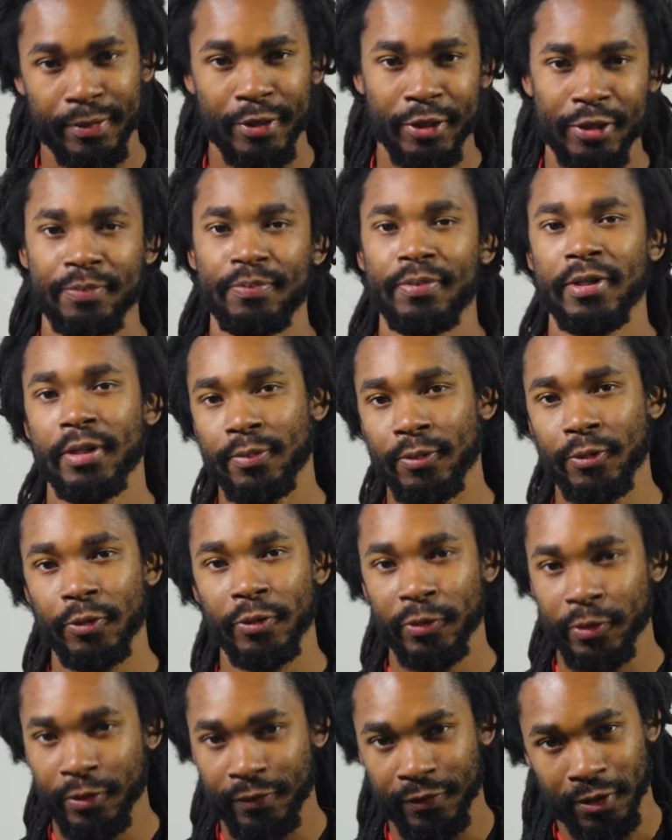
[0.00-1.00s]
Most
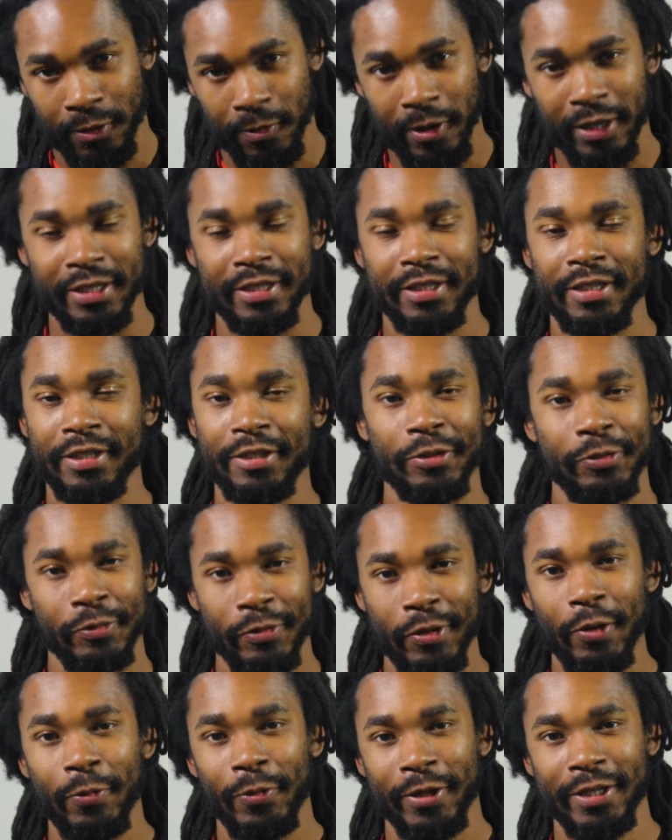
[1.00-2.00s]
people, if you're watching this, you
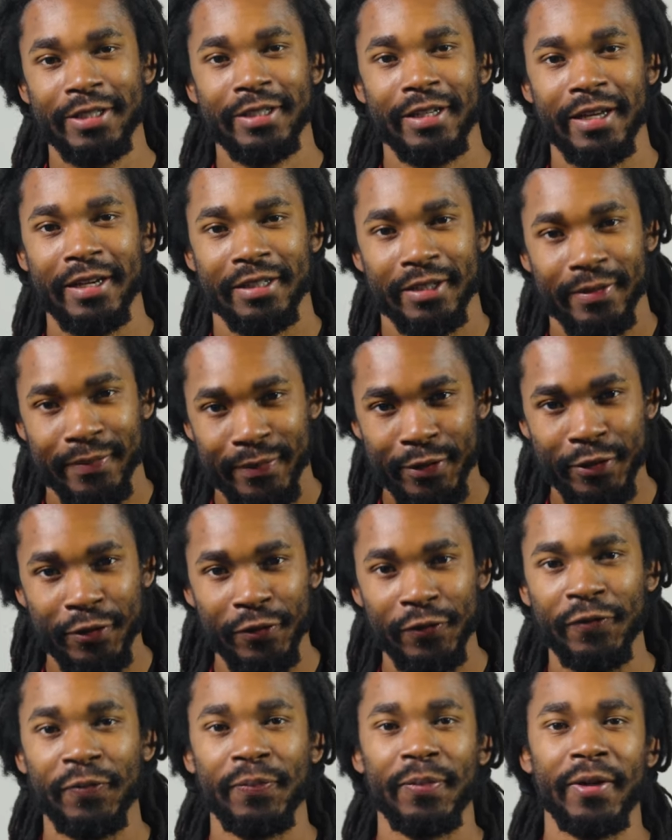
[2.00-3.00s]
know what it's like to
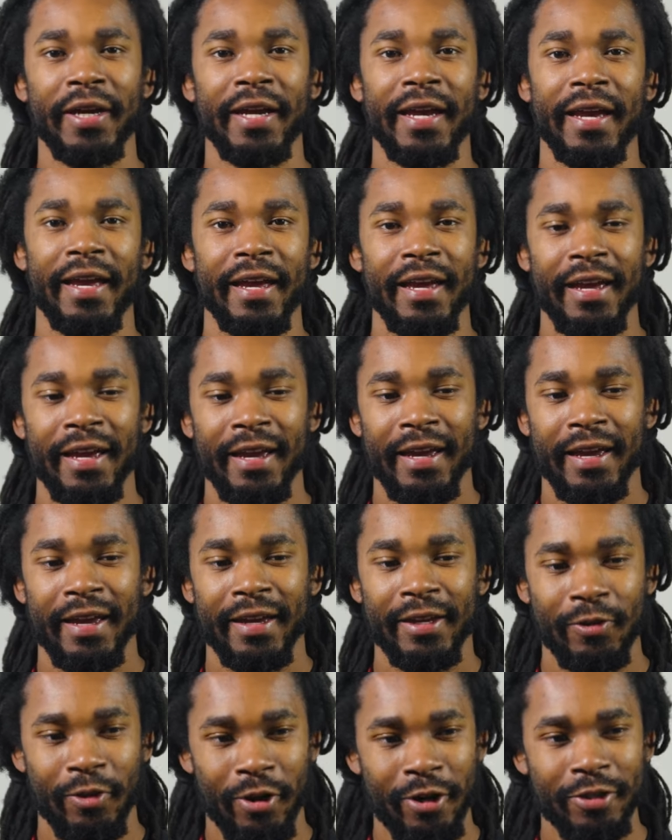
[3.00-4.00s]
move, but
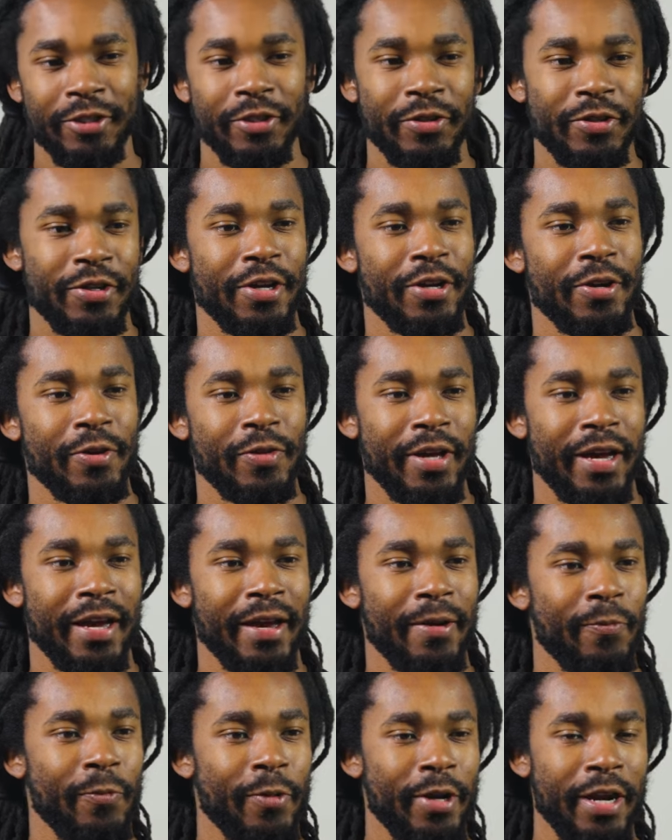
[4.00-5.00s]
you also know
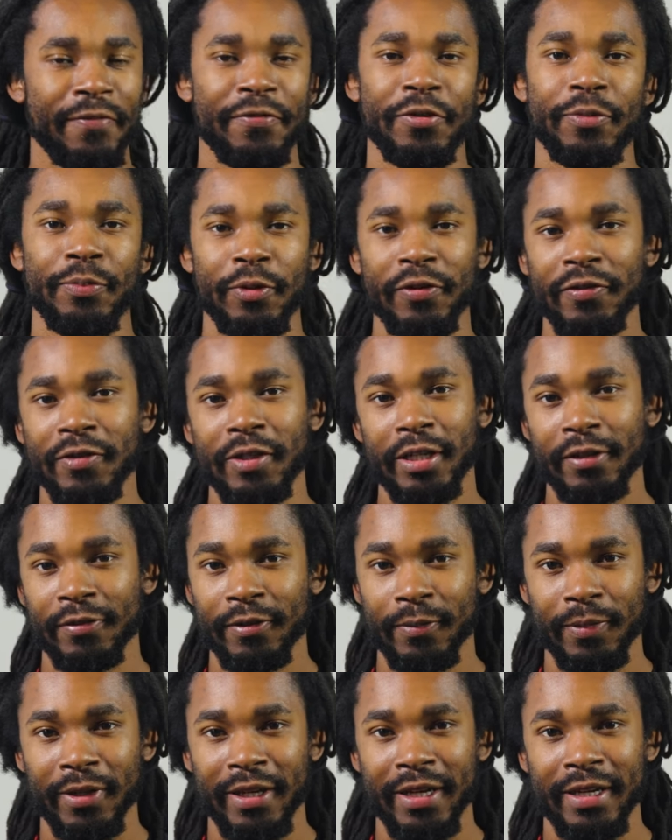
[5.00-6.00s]
that whenever you move to a
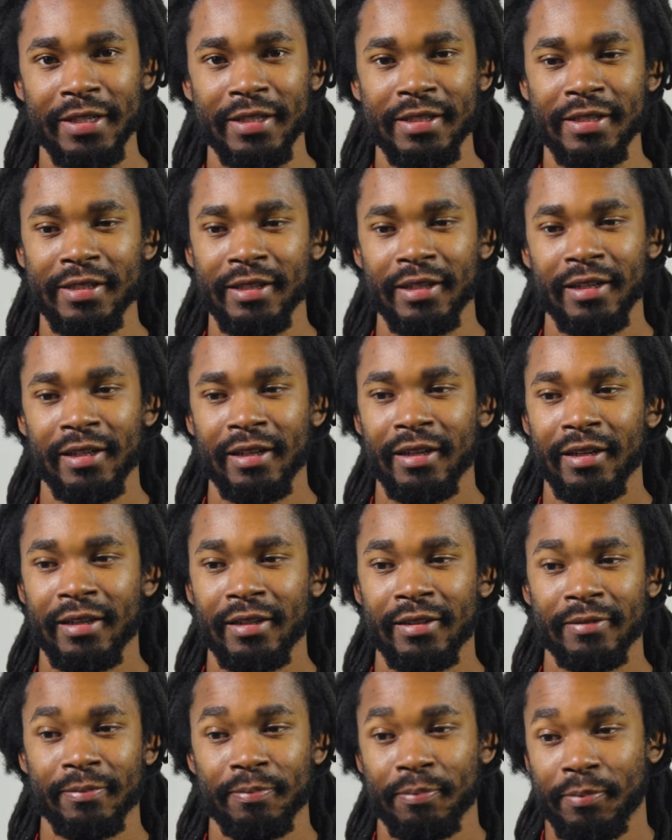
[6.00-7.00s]
different place,
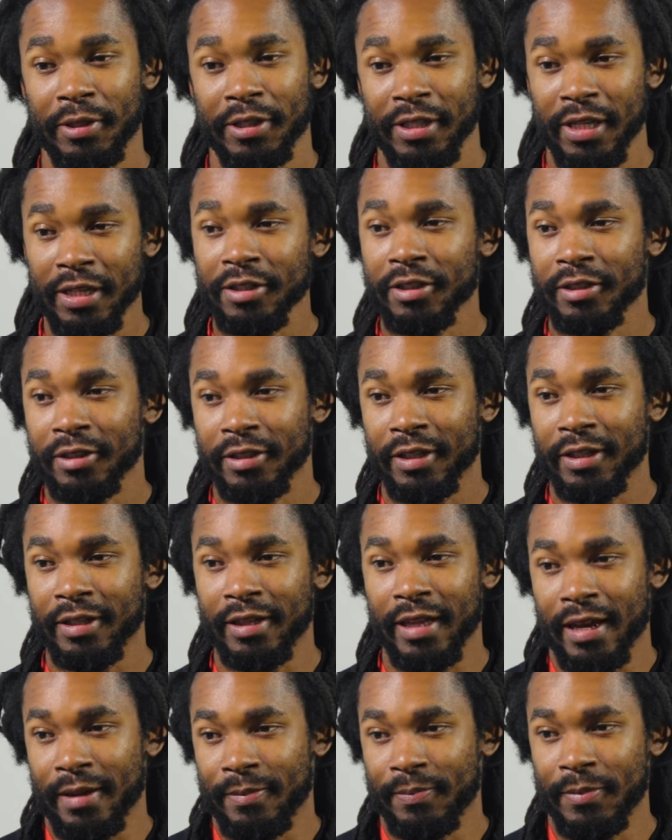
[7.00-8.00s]

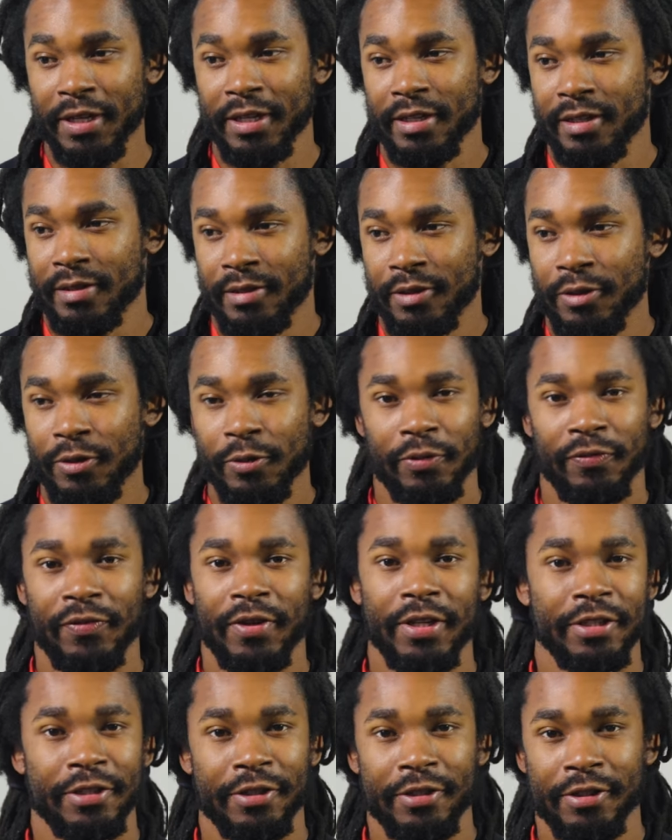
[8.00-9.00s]
potentially that means new
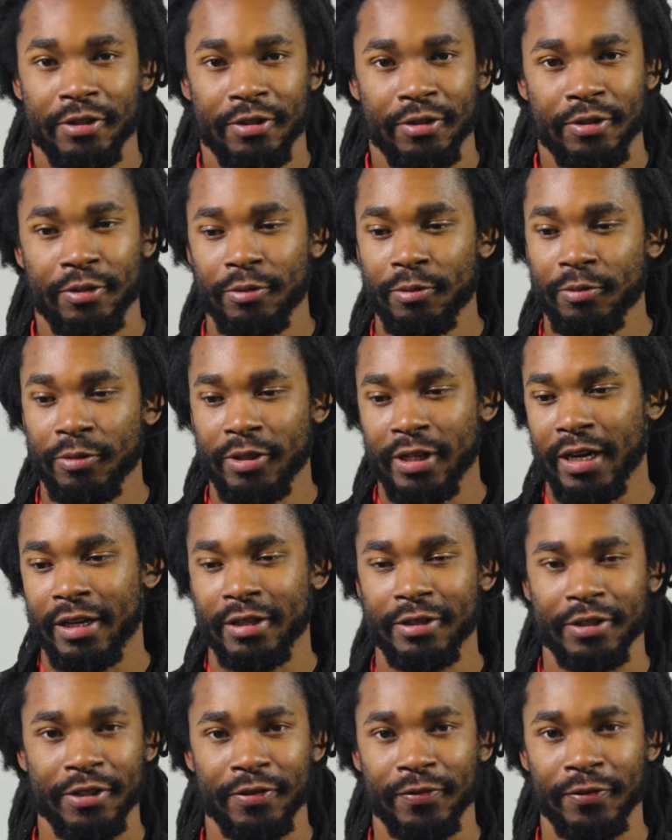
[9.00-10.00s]
adventures, new
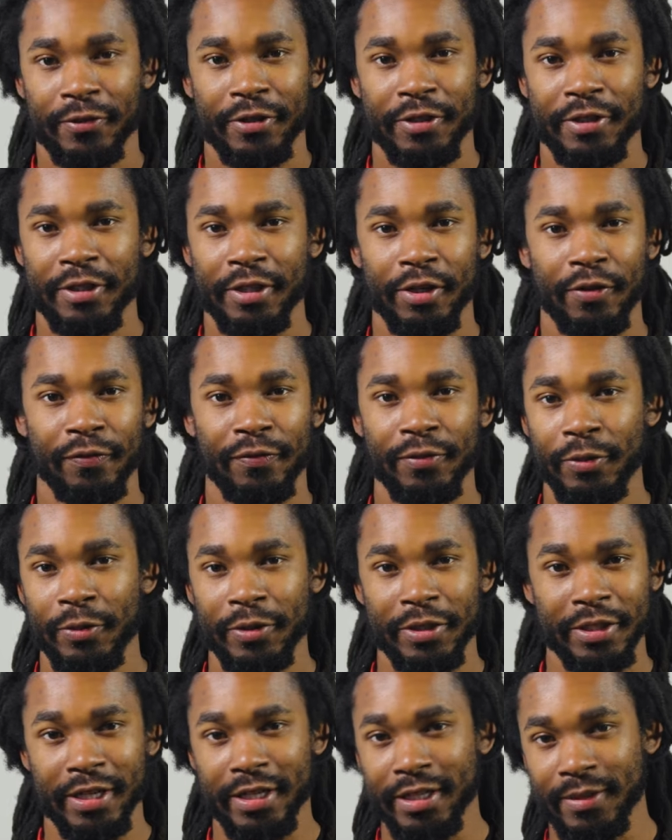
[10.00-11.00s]
challenges for yourself,
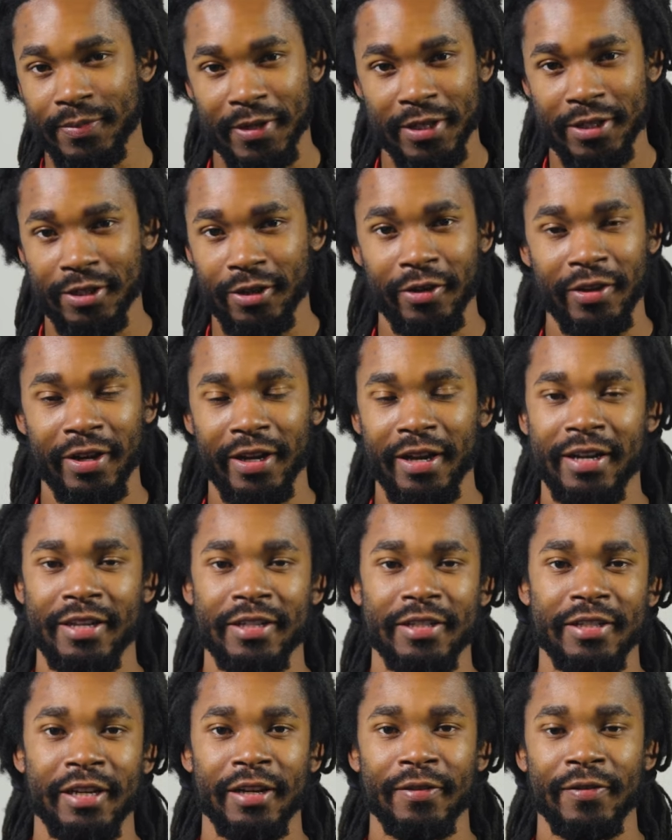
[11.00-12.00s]
new adjustments, all that kind
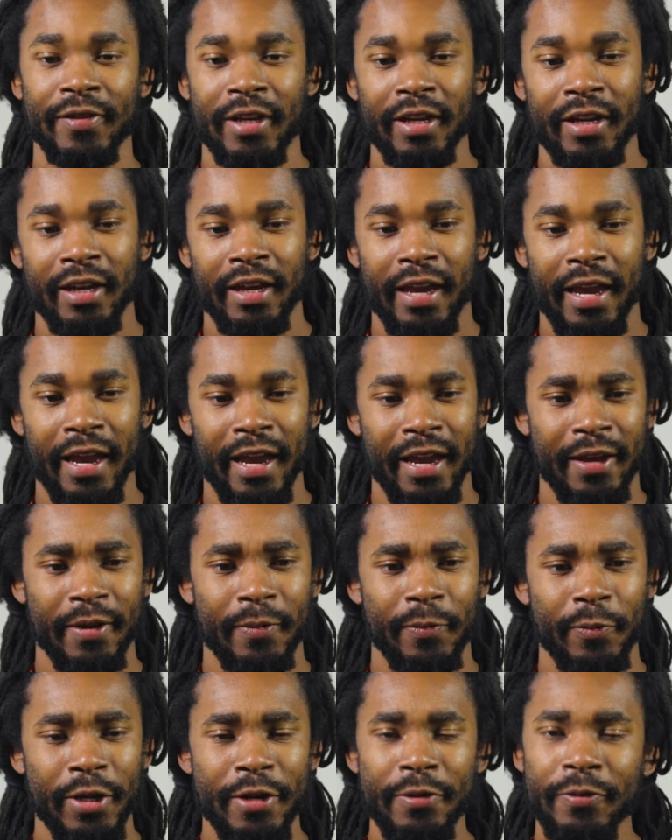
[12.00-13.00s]
of stuff.
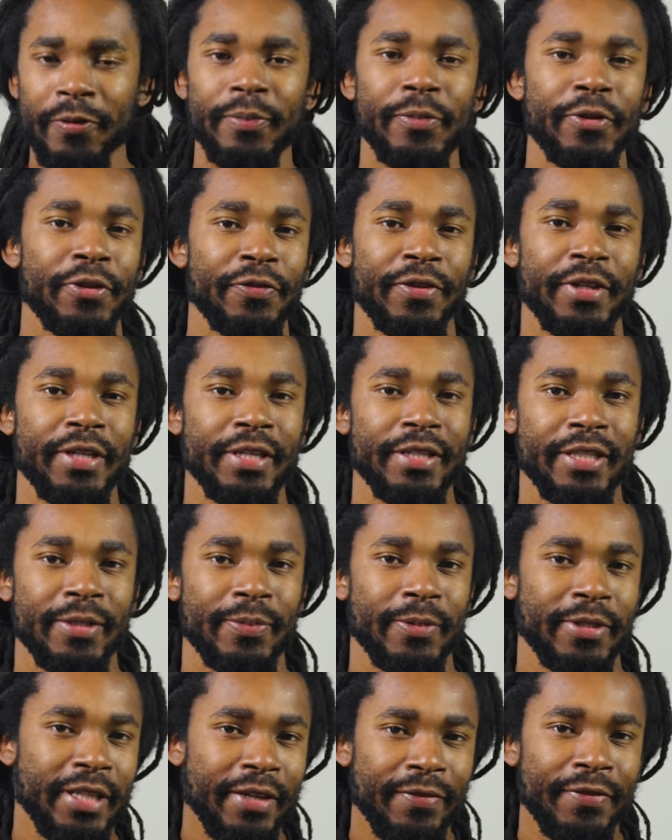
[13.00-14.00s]
And we were moving
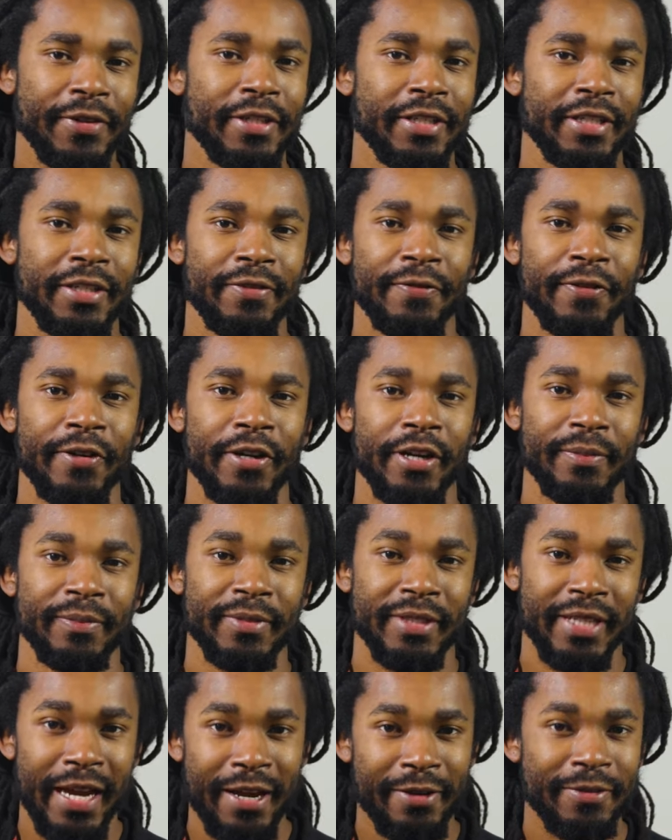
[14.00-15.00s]
specifically
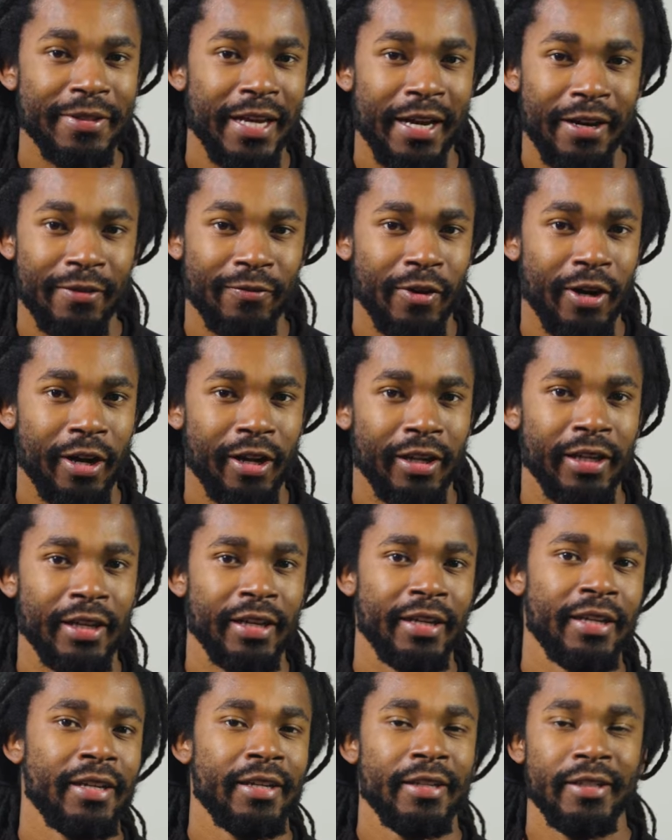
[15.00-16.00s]
from downtown
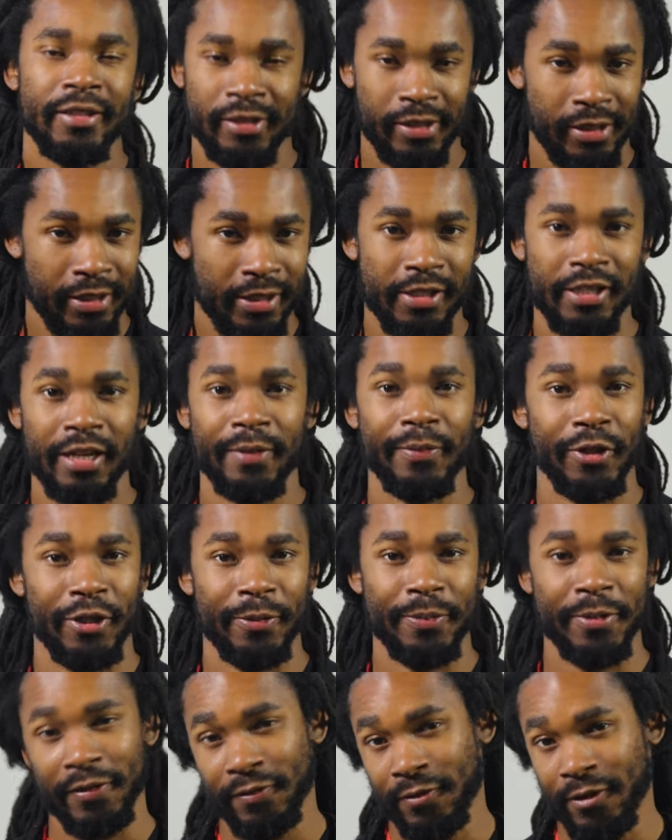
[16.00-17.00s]
Raleigh to the
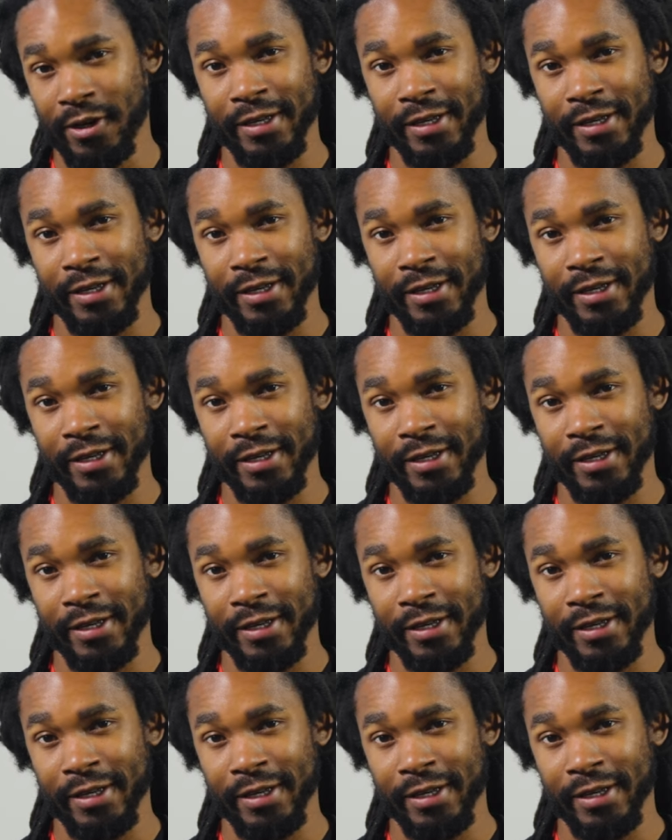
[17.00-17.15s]
suburbs of